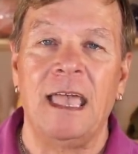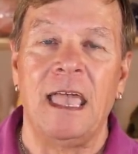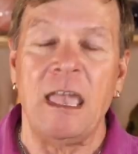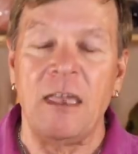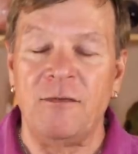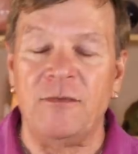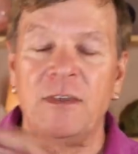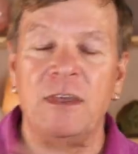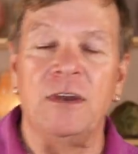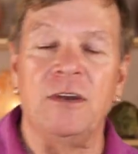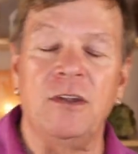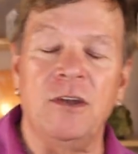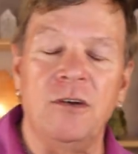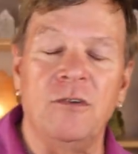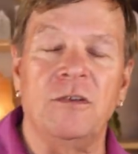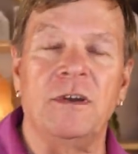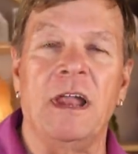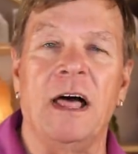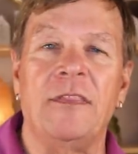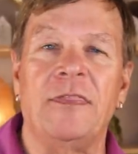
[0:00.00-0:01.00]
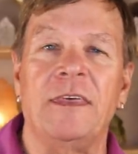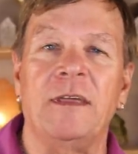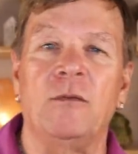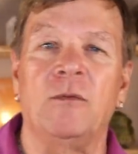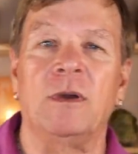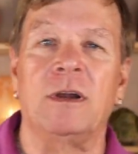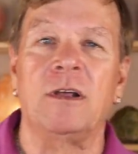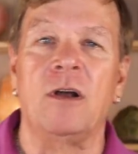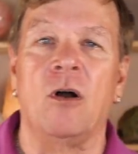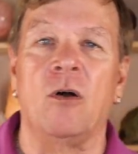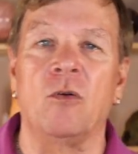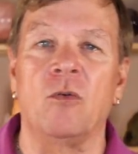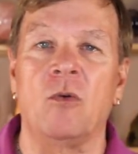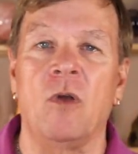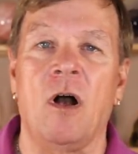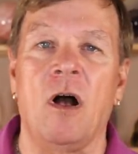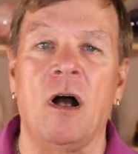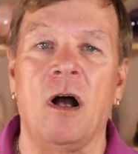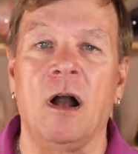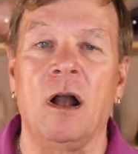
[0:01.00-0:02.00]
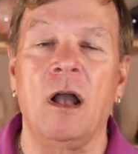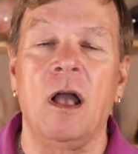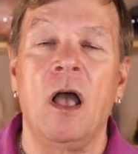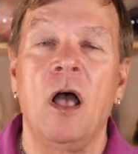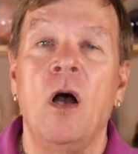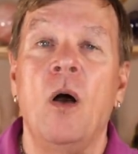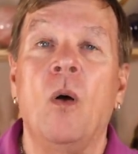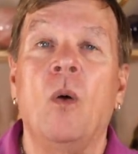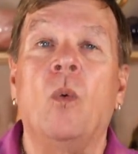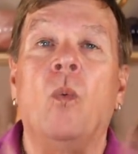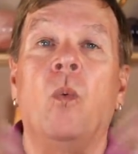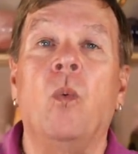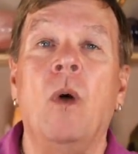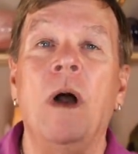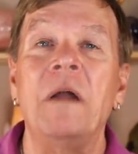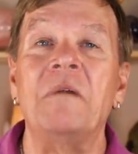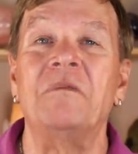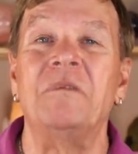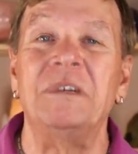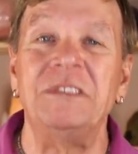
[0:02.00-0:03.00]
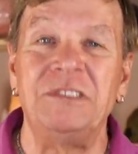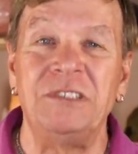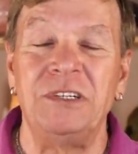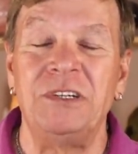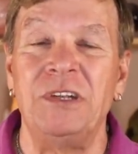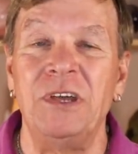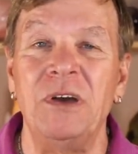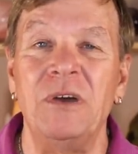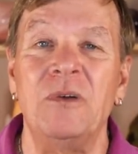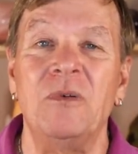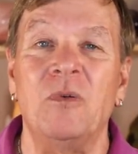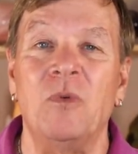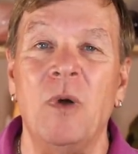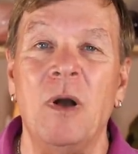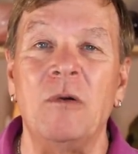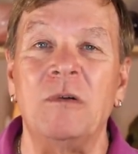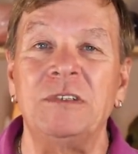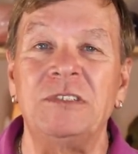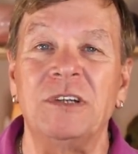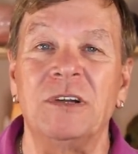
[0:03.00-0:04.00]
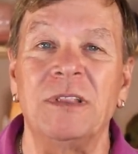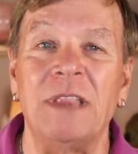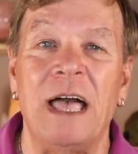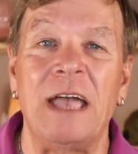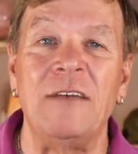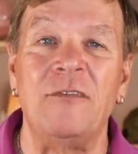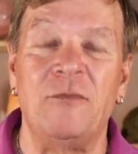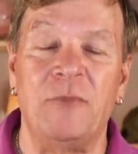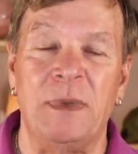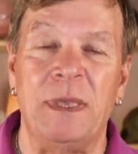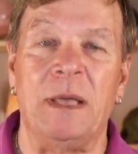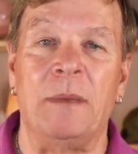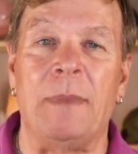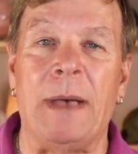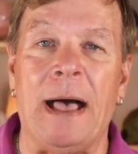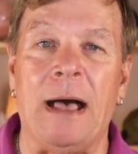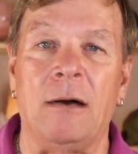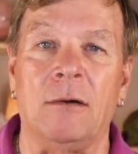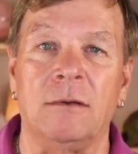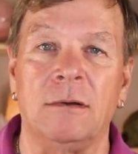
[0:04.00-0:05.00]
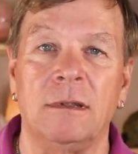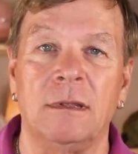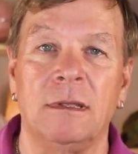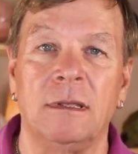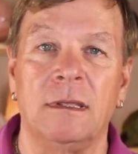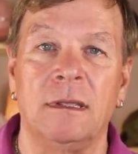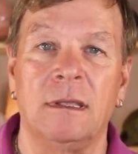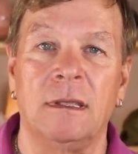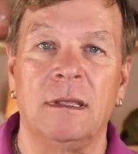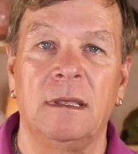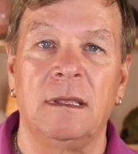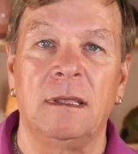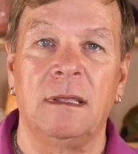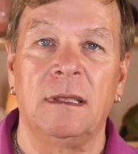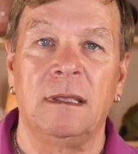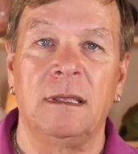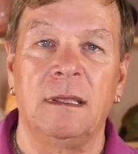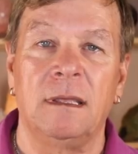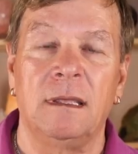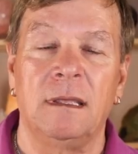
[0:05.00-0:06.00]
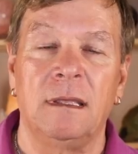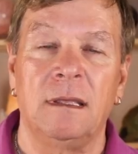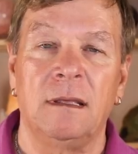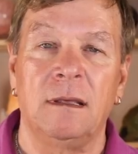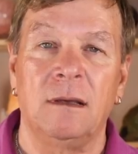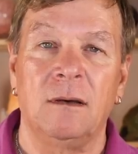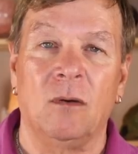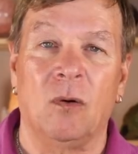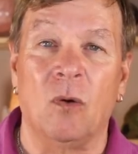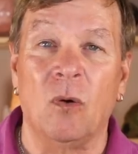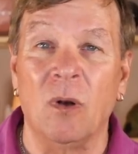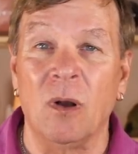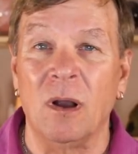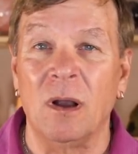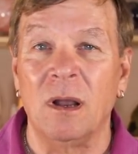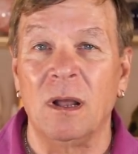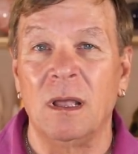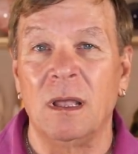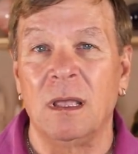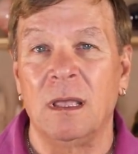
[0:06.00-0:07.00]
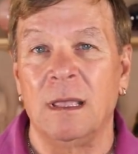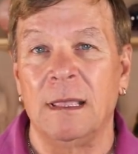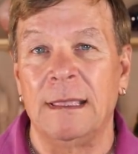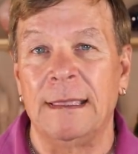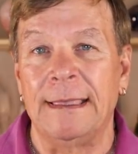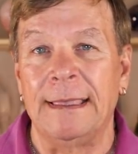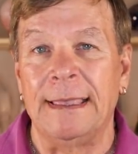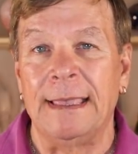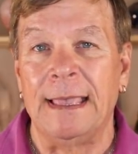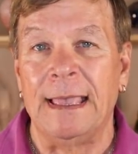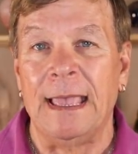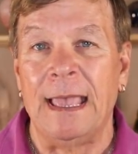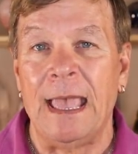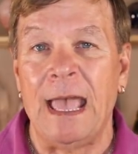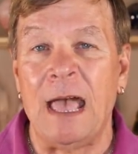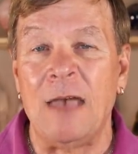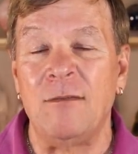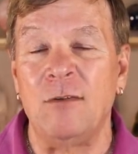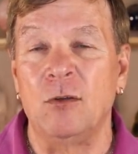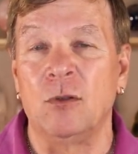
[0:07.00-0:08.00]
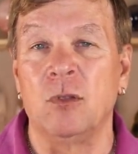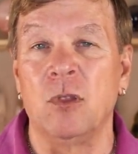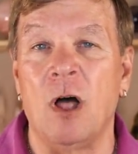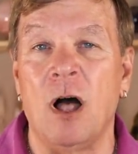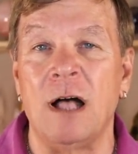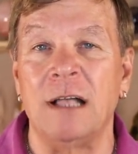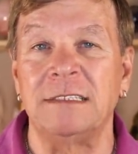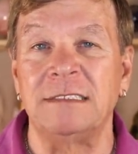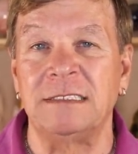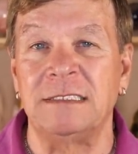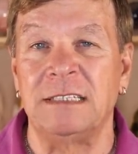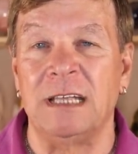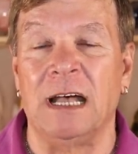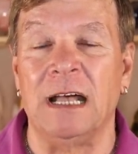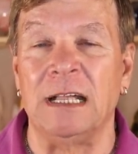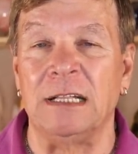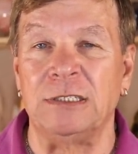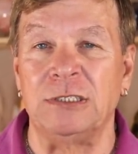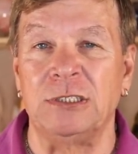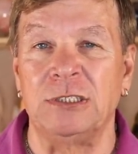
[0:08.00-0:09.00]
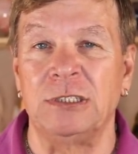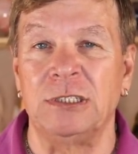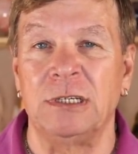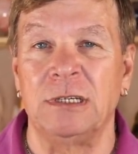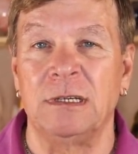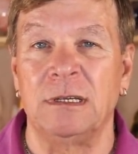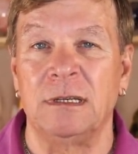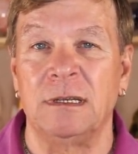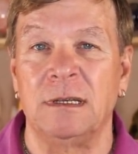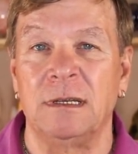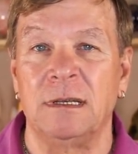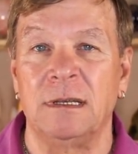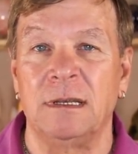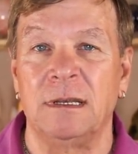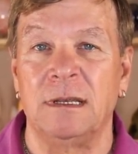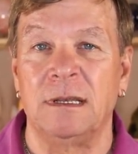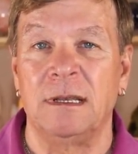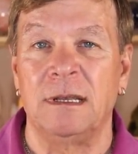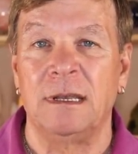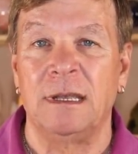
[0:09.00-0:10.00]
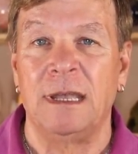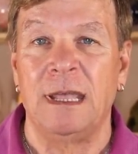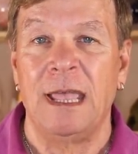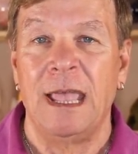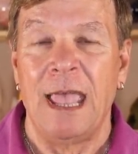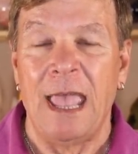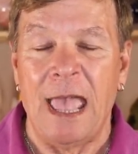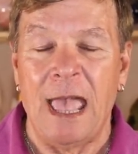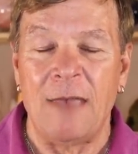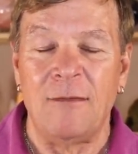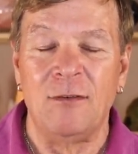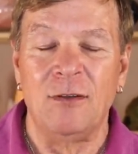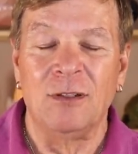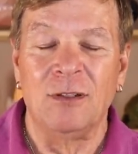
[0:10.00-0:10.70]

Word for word: if you knew nothing would go wrong, what would you do? What would your life be about? Or have you lost touch? Have